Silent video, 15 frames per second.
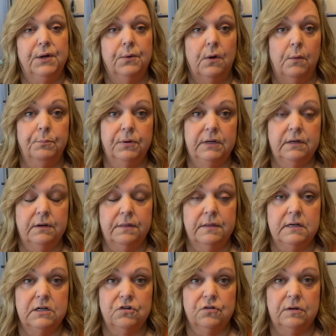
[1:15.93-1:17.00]
I'll put it on
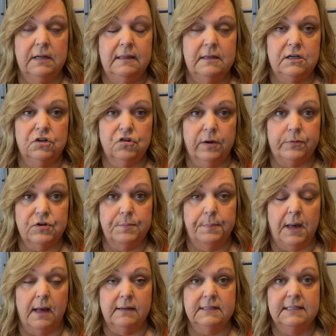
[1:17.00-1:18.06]
in the description
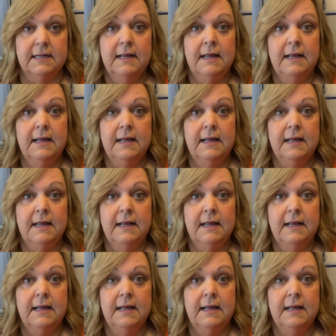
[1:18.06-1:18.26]
box.